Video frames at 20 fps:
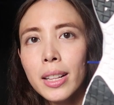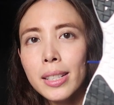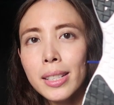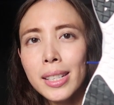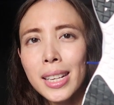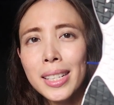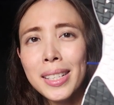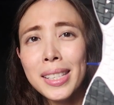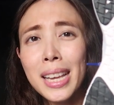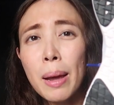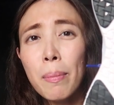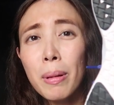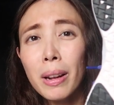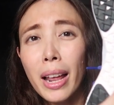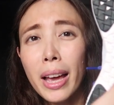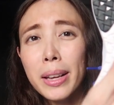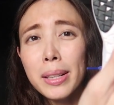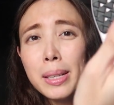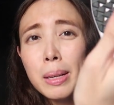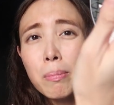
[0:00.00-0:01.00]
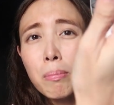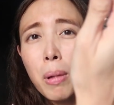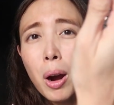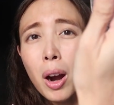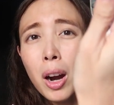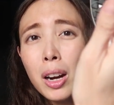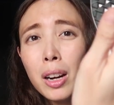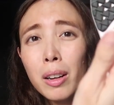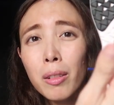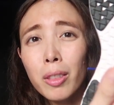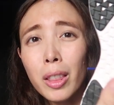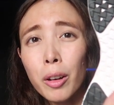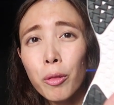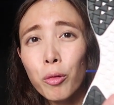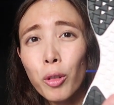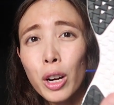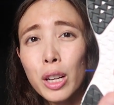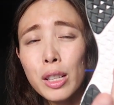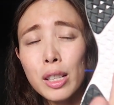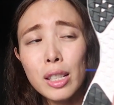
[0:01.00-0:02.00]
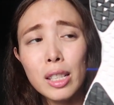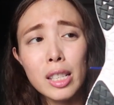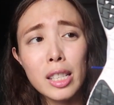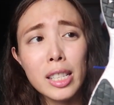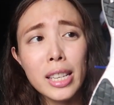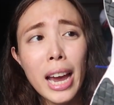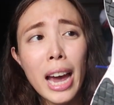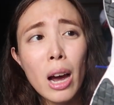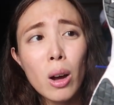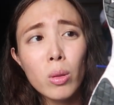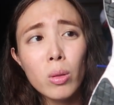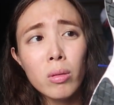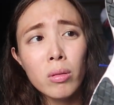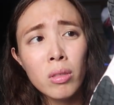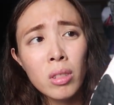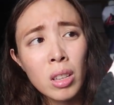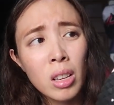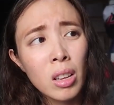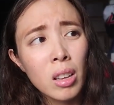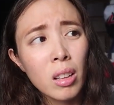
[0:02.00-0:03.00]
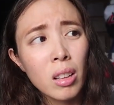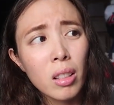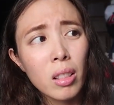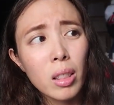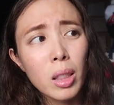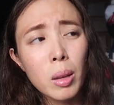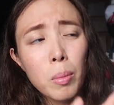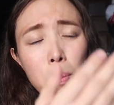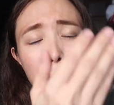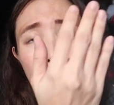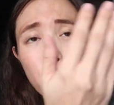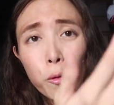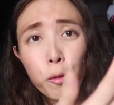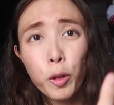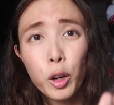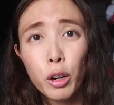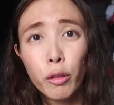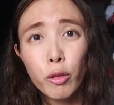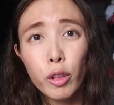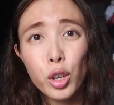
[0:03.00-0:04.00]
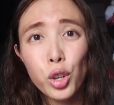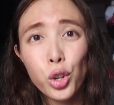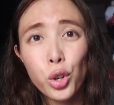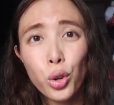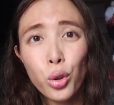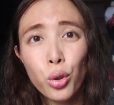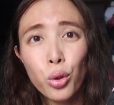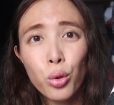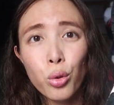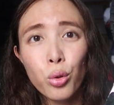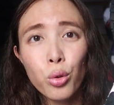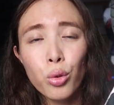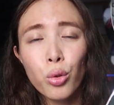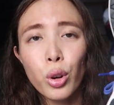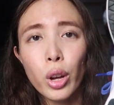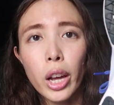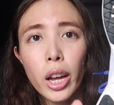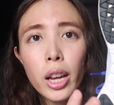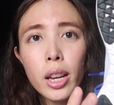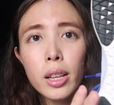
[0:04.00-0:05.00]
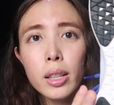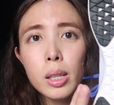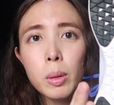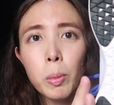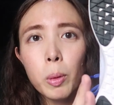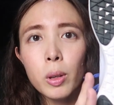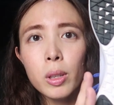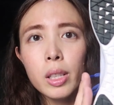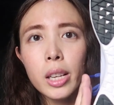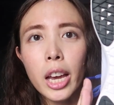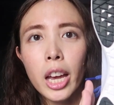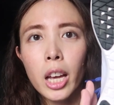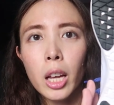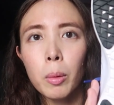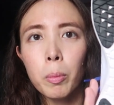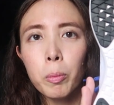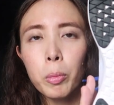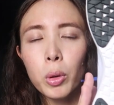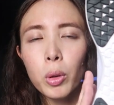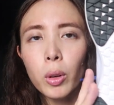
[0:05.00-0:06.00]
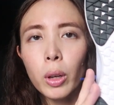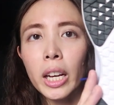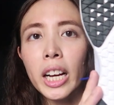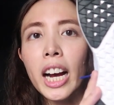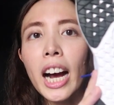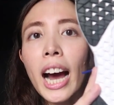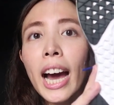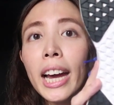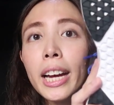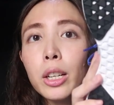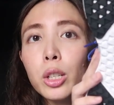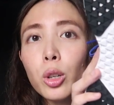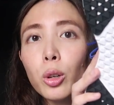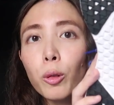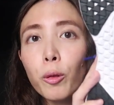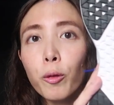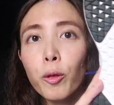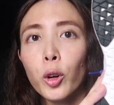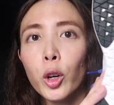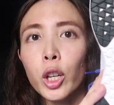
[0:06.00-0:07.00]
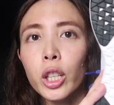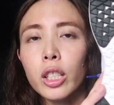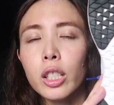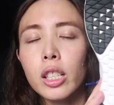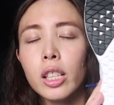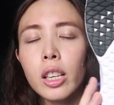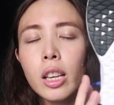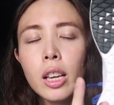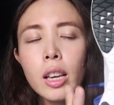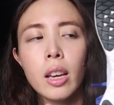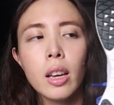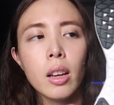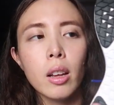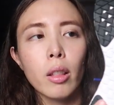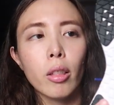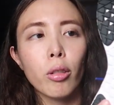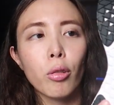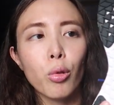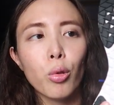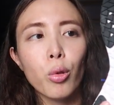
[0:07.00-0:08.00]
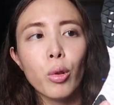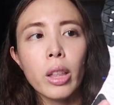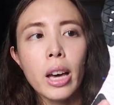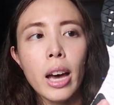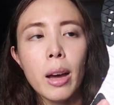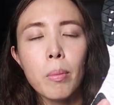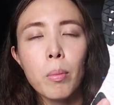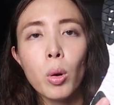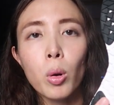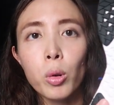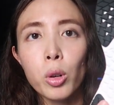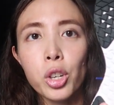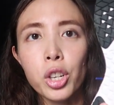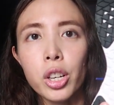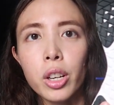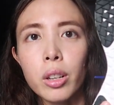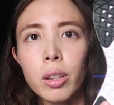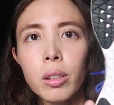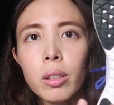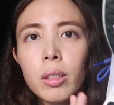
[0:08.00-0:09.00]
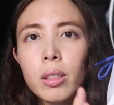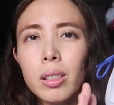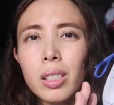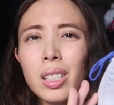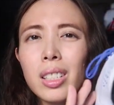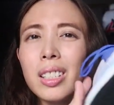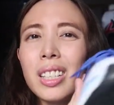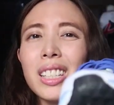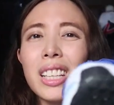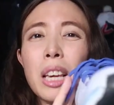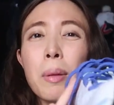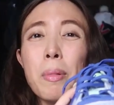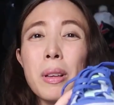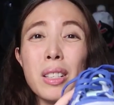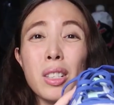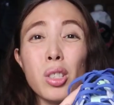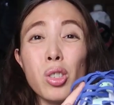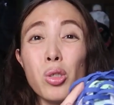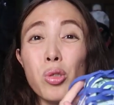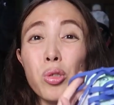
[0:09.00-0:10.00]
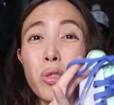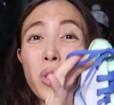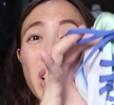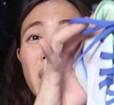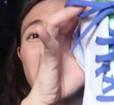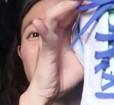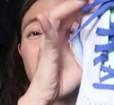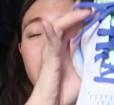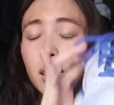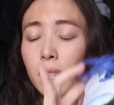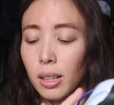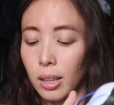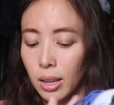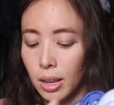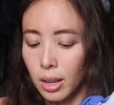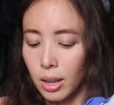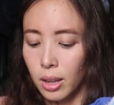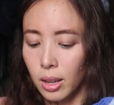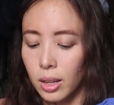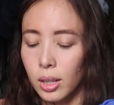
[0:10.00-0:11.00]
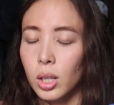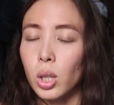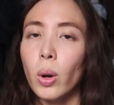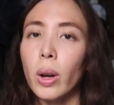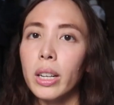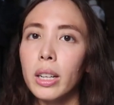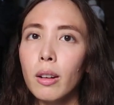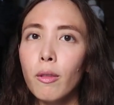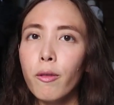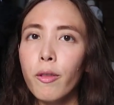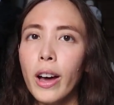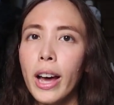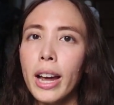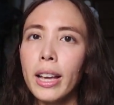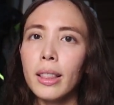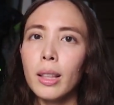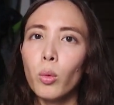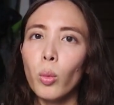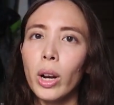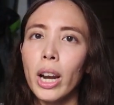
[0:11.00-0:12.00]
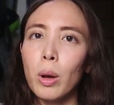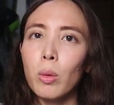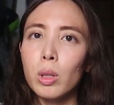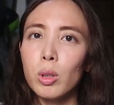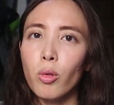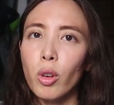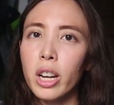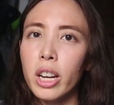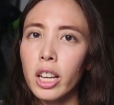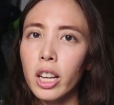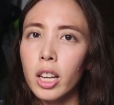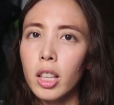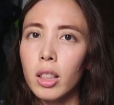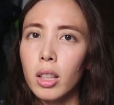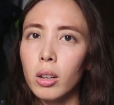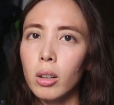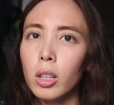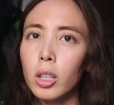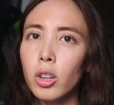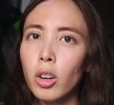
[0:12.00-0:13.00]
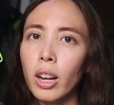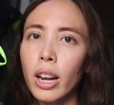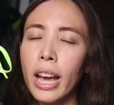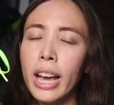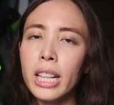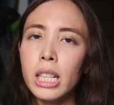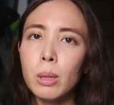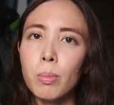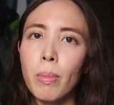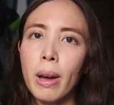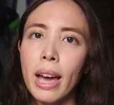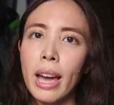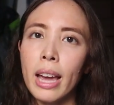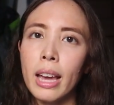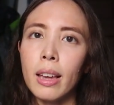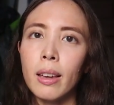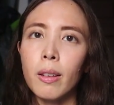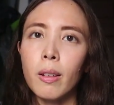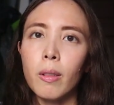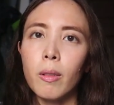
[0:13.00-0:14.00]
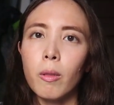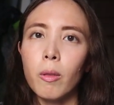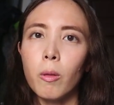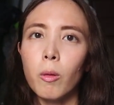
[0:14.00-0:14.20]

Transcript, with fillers: That's a stabilizing bar that runs down the midfoot of the shoe, and it's supposed to help guide your foot through that motion, keep it straight. So I did find that when I was running in the ultralights, my